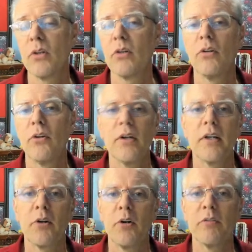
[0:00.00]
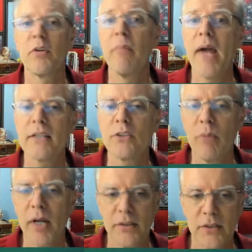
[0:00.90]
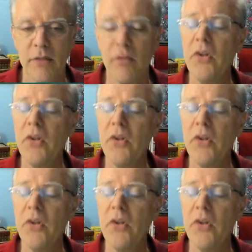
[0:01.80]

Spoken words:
little learning curve to maximize it.